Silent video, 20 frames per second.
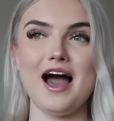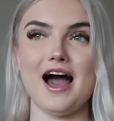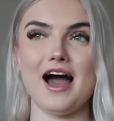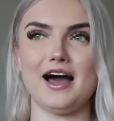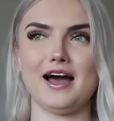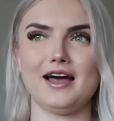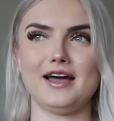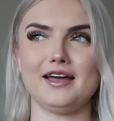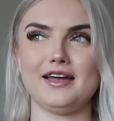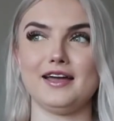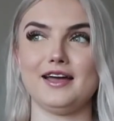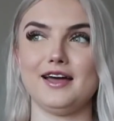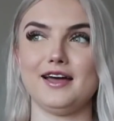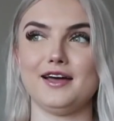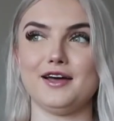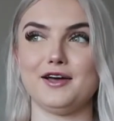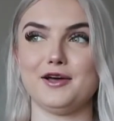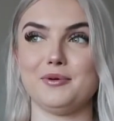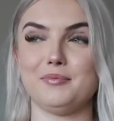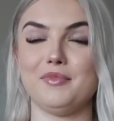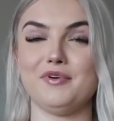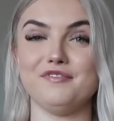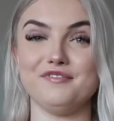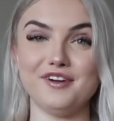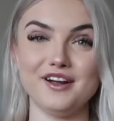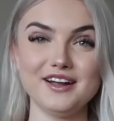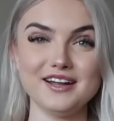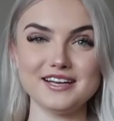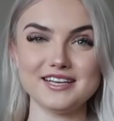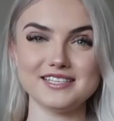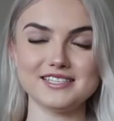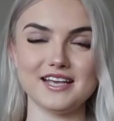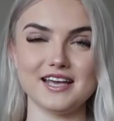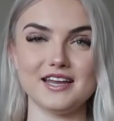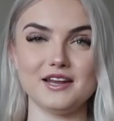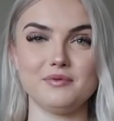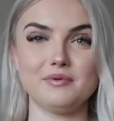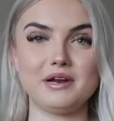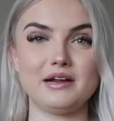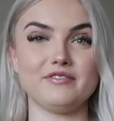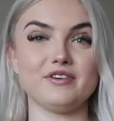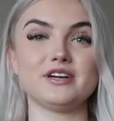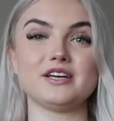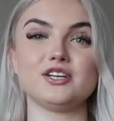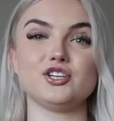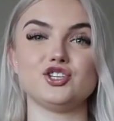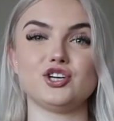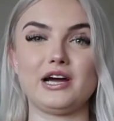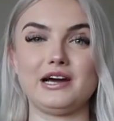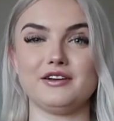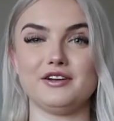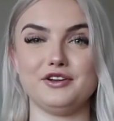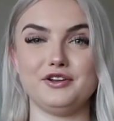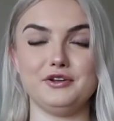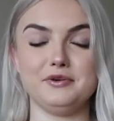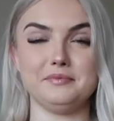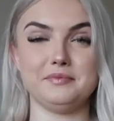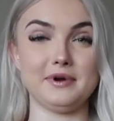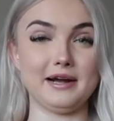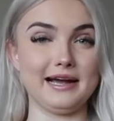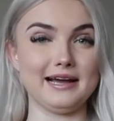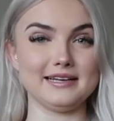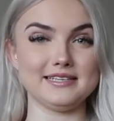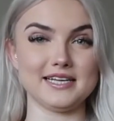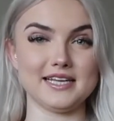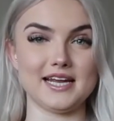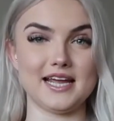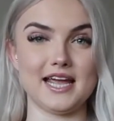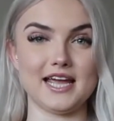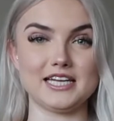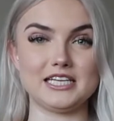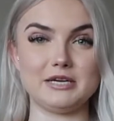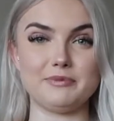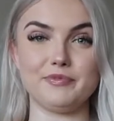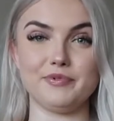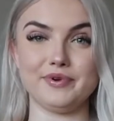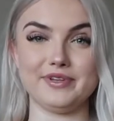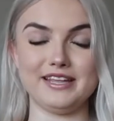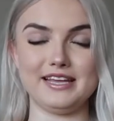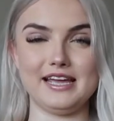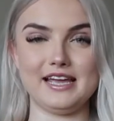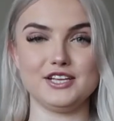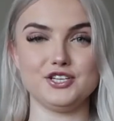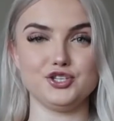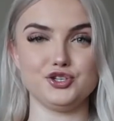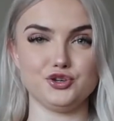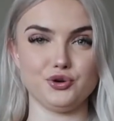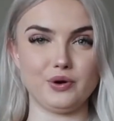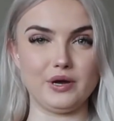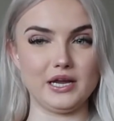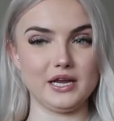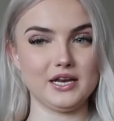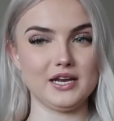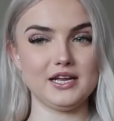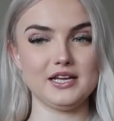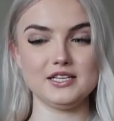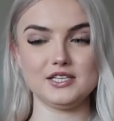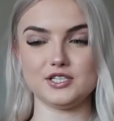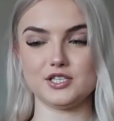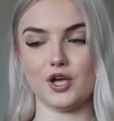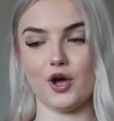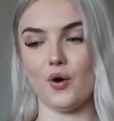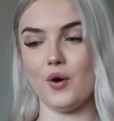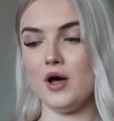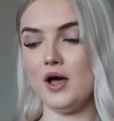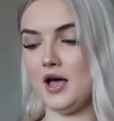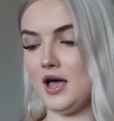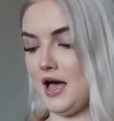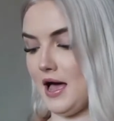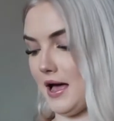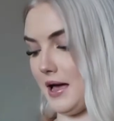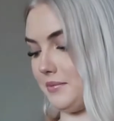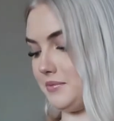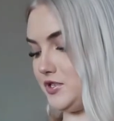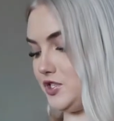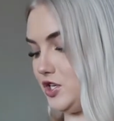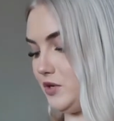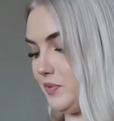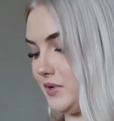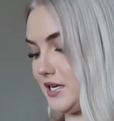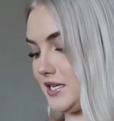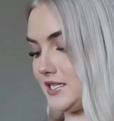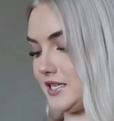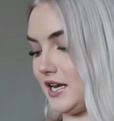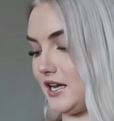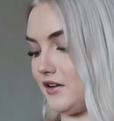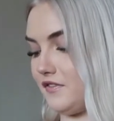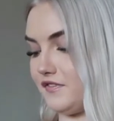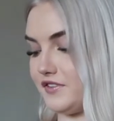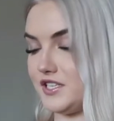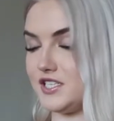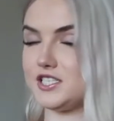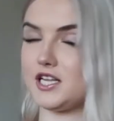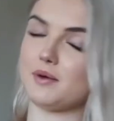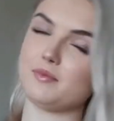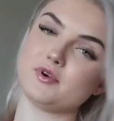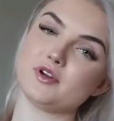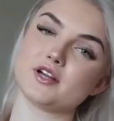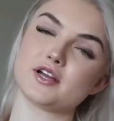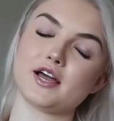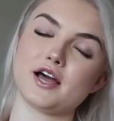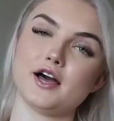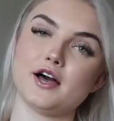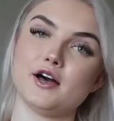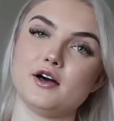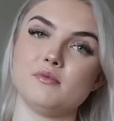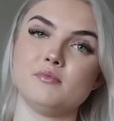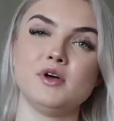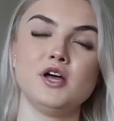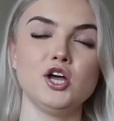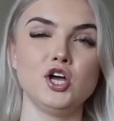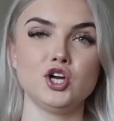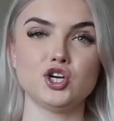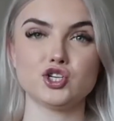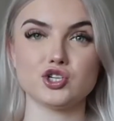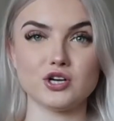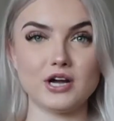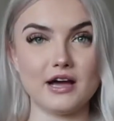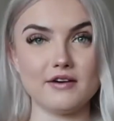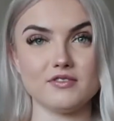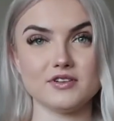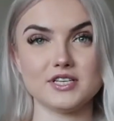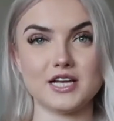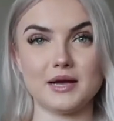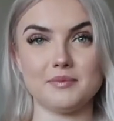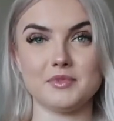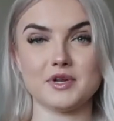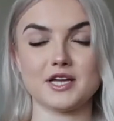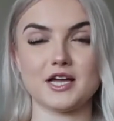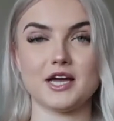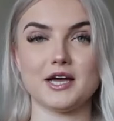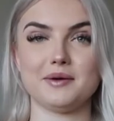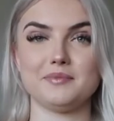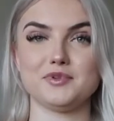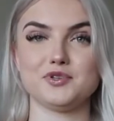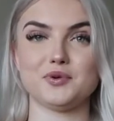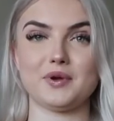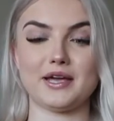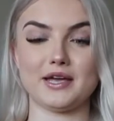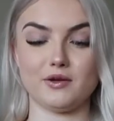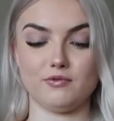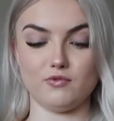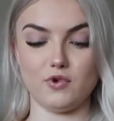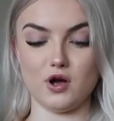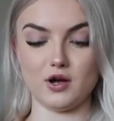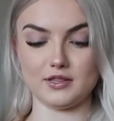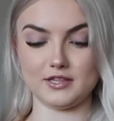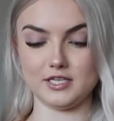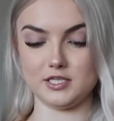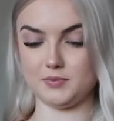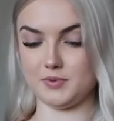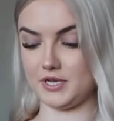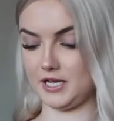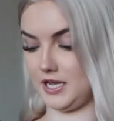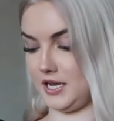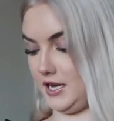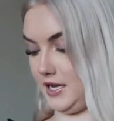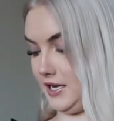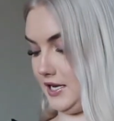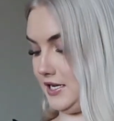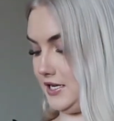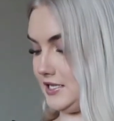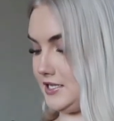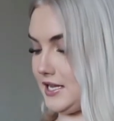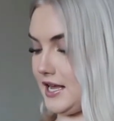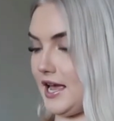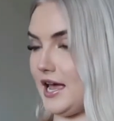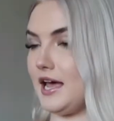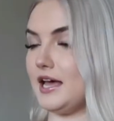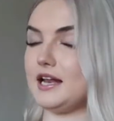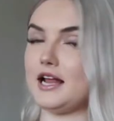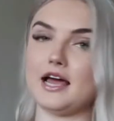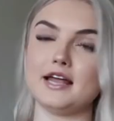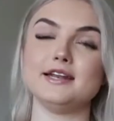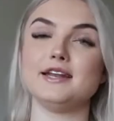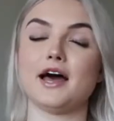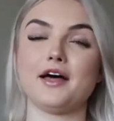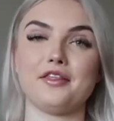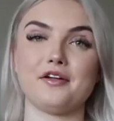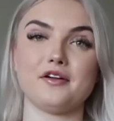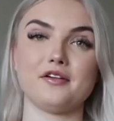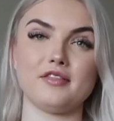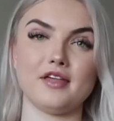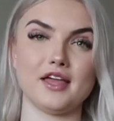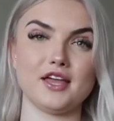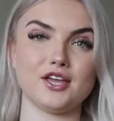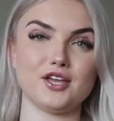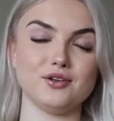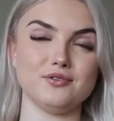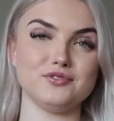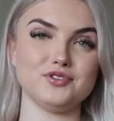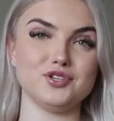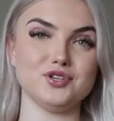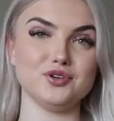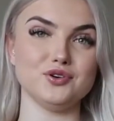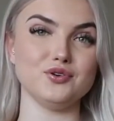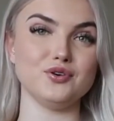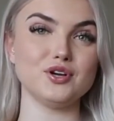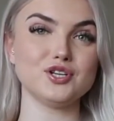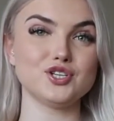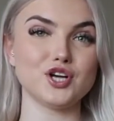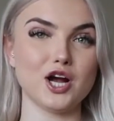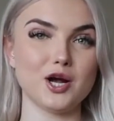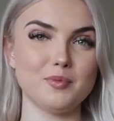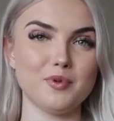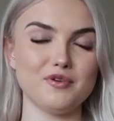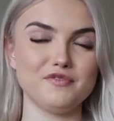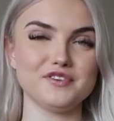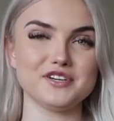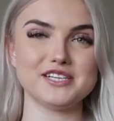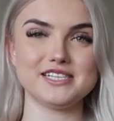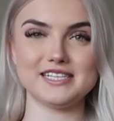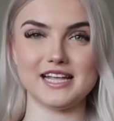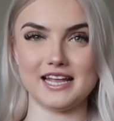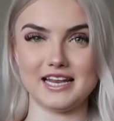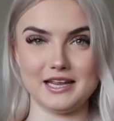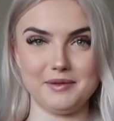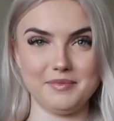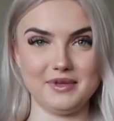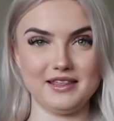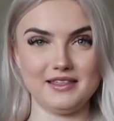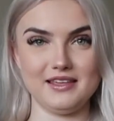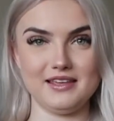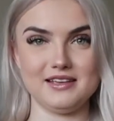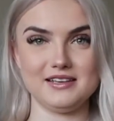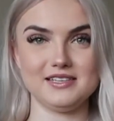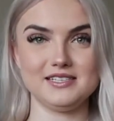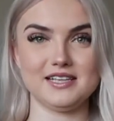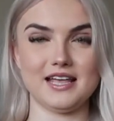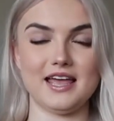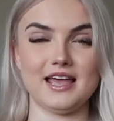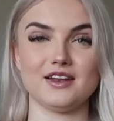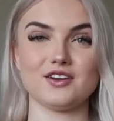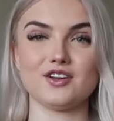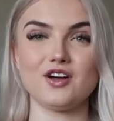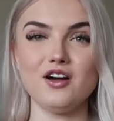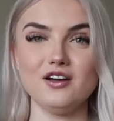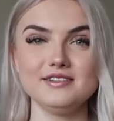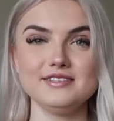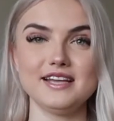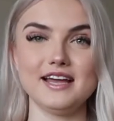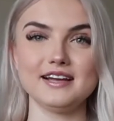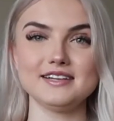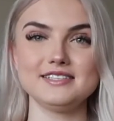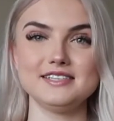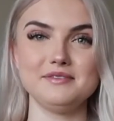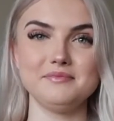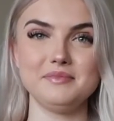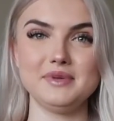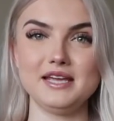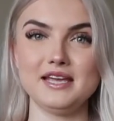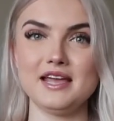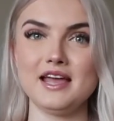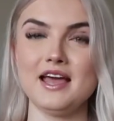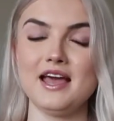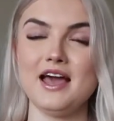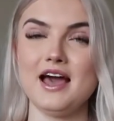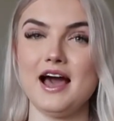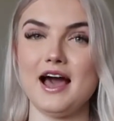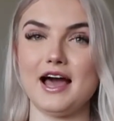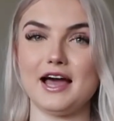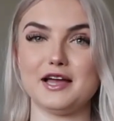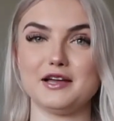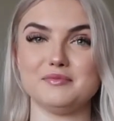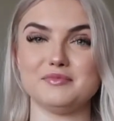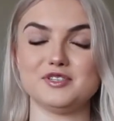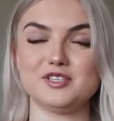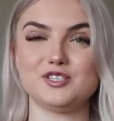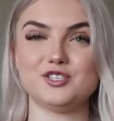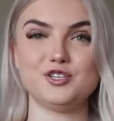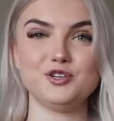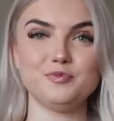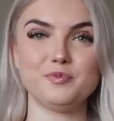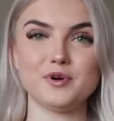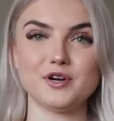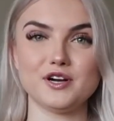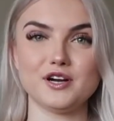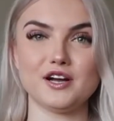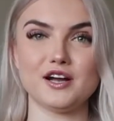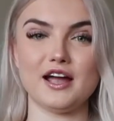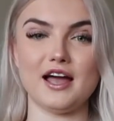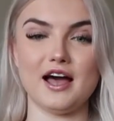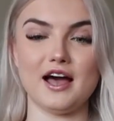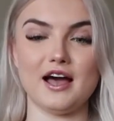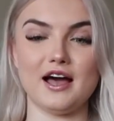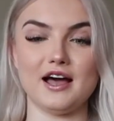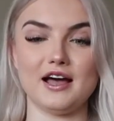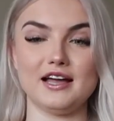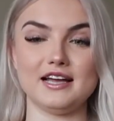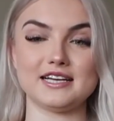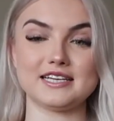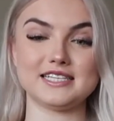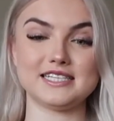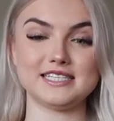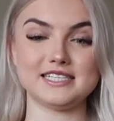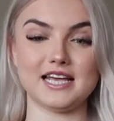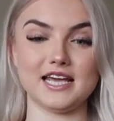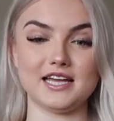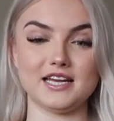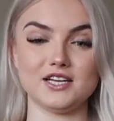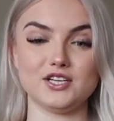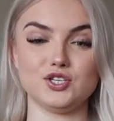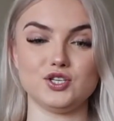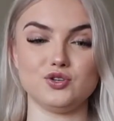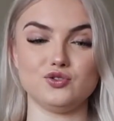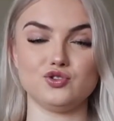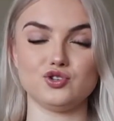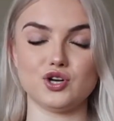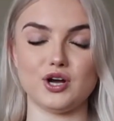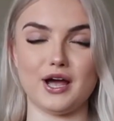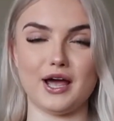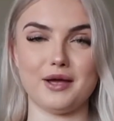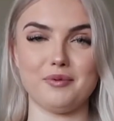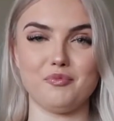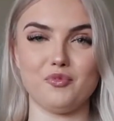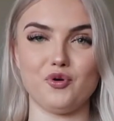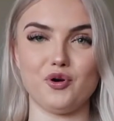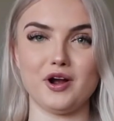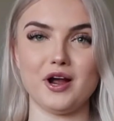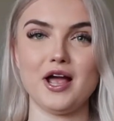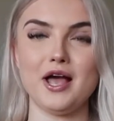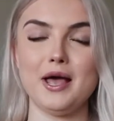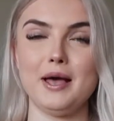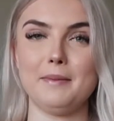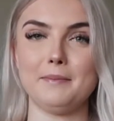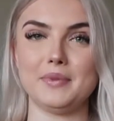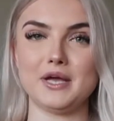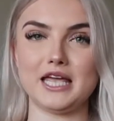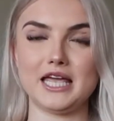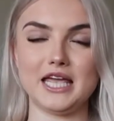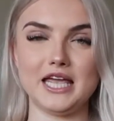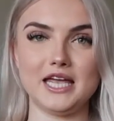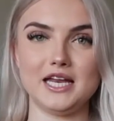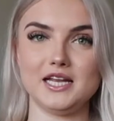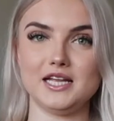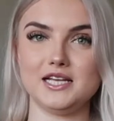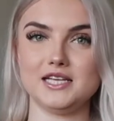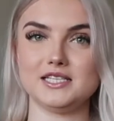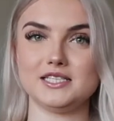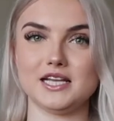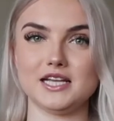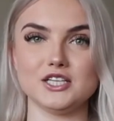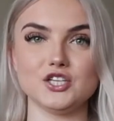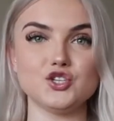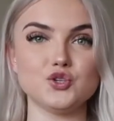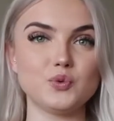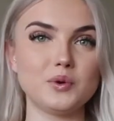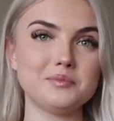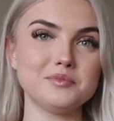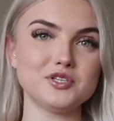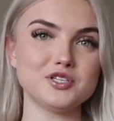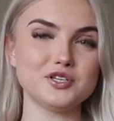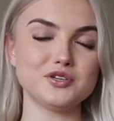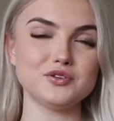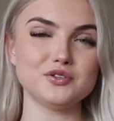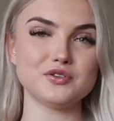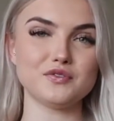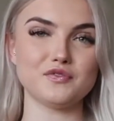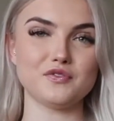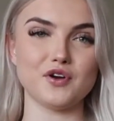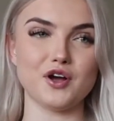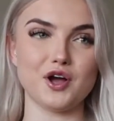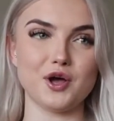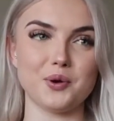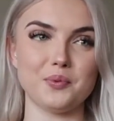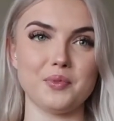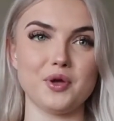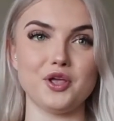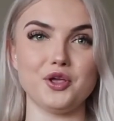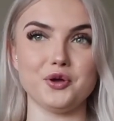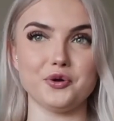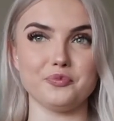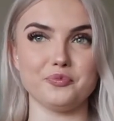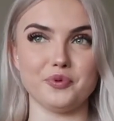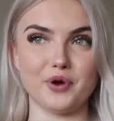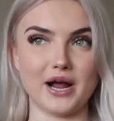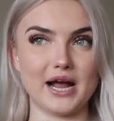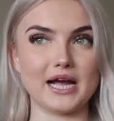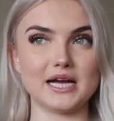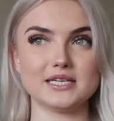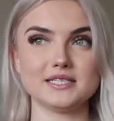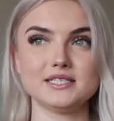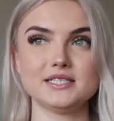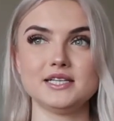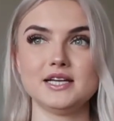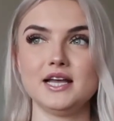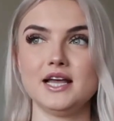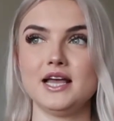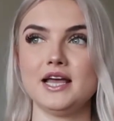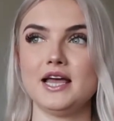I am very excited whenever I get to try out a new brand and I end up really enjoying it. So I'm super excited for summer to come, travel time to come, so I can rock these bikinis. And another thank you to Charmo for sending me these and contacting me. I am super excited to try more bikinis and swimsuits from your brand.